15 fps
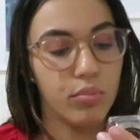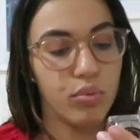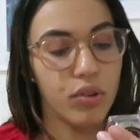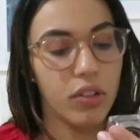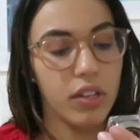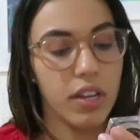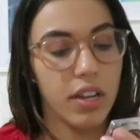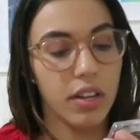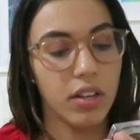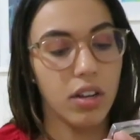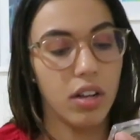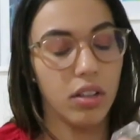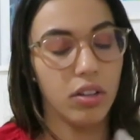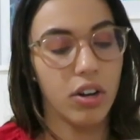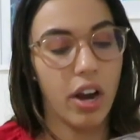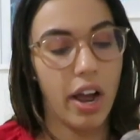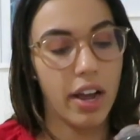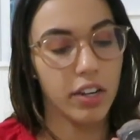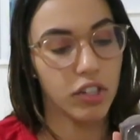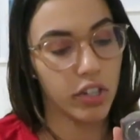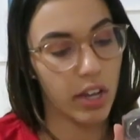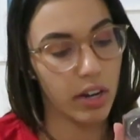the Brilliant Color
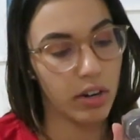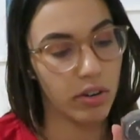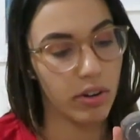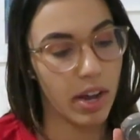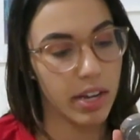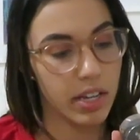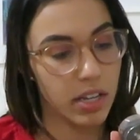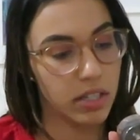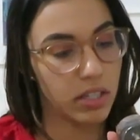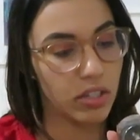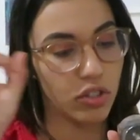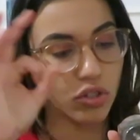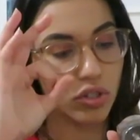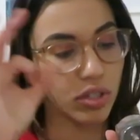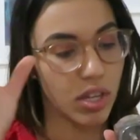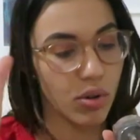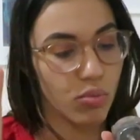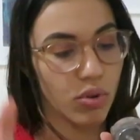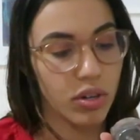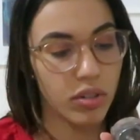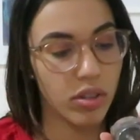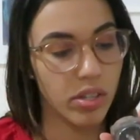Eyeshadow. I guess it's just like
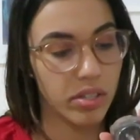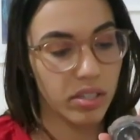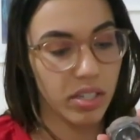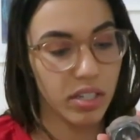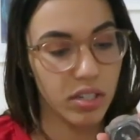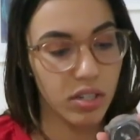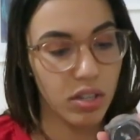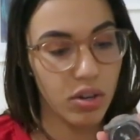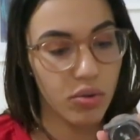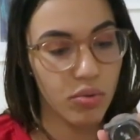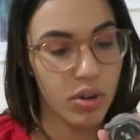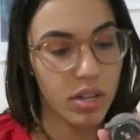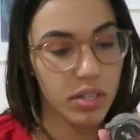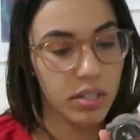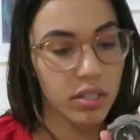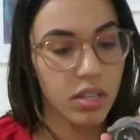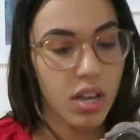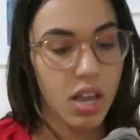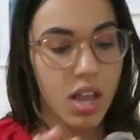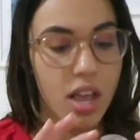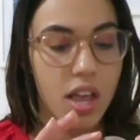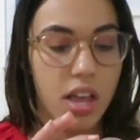one of the singular ones.
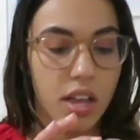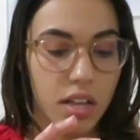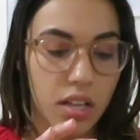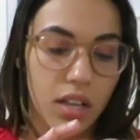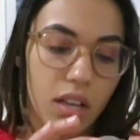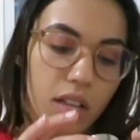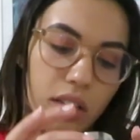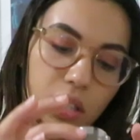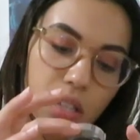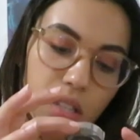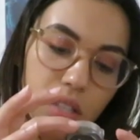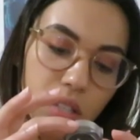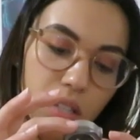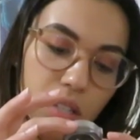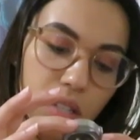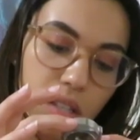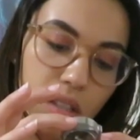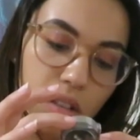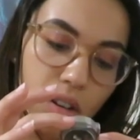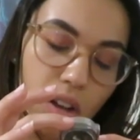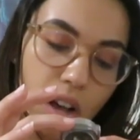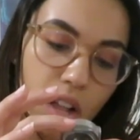And this is
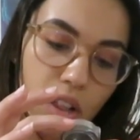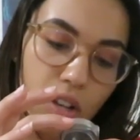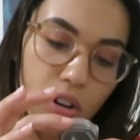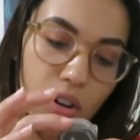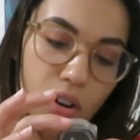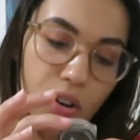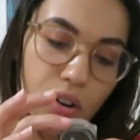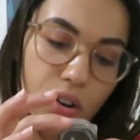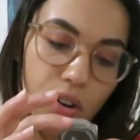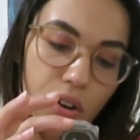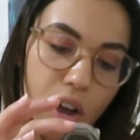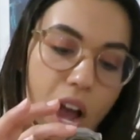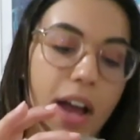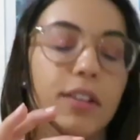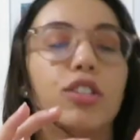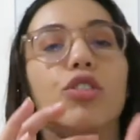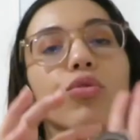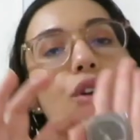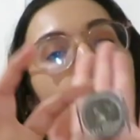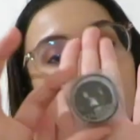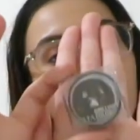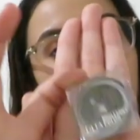in the color I
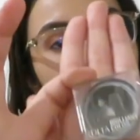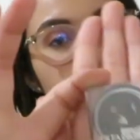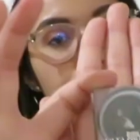don't know.